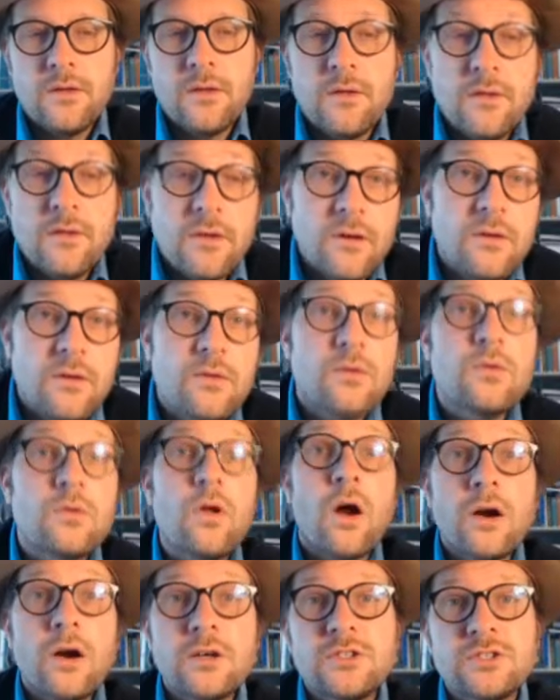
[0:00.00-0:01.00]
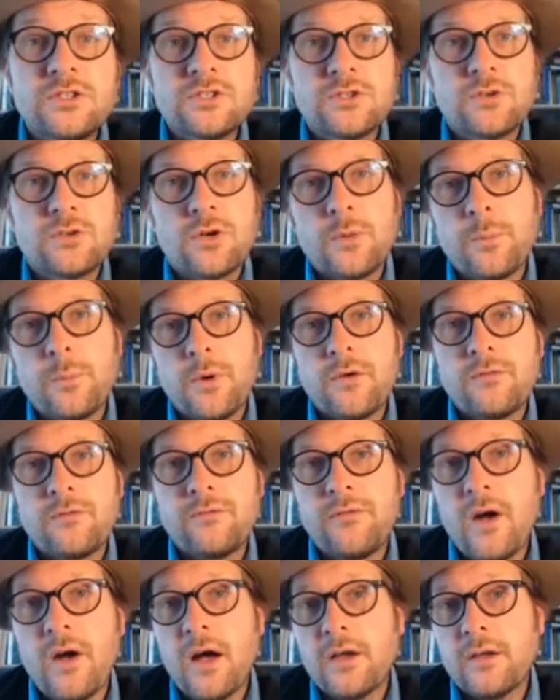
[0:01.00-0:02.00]
They're the largest group with
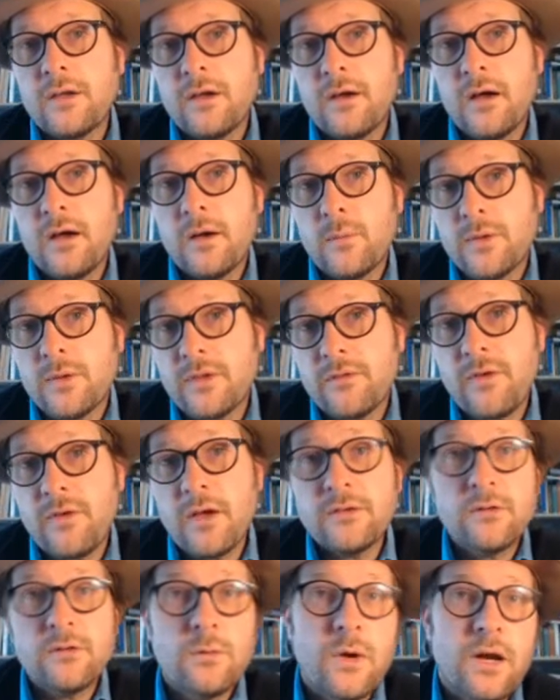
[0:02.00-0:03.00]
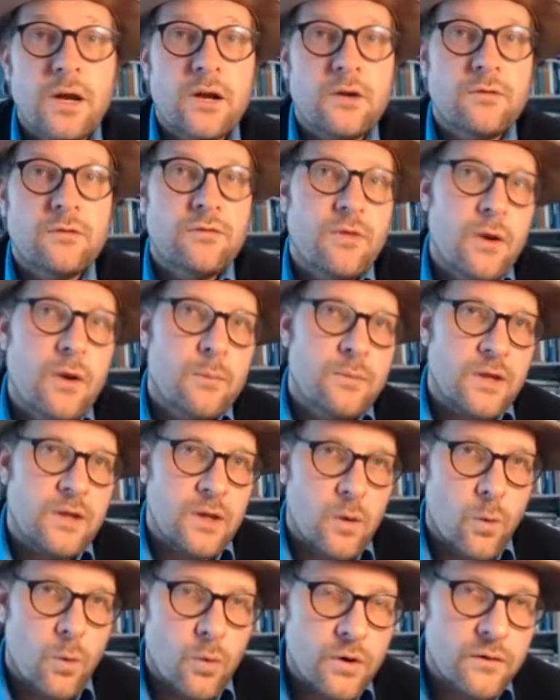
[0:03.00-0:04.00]
a fossil record from
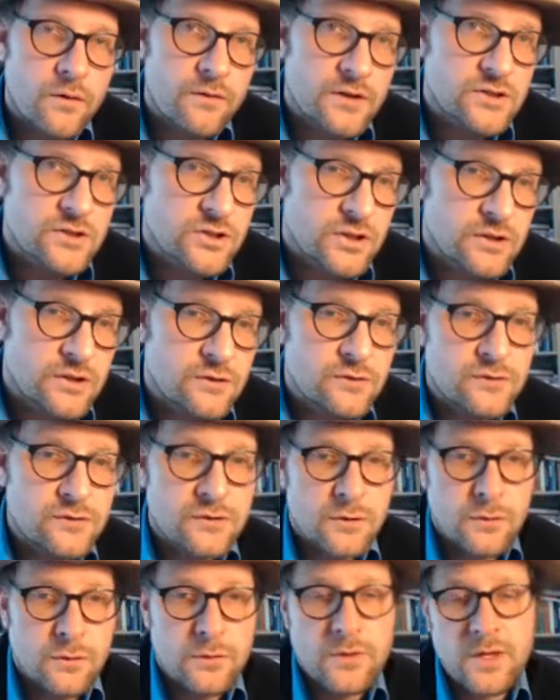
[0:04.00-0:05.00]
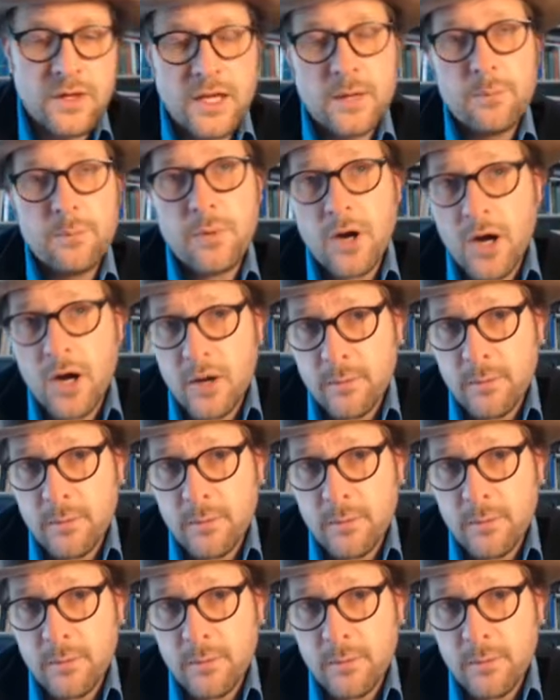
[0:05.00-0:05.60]
the Ordovician to the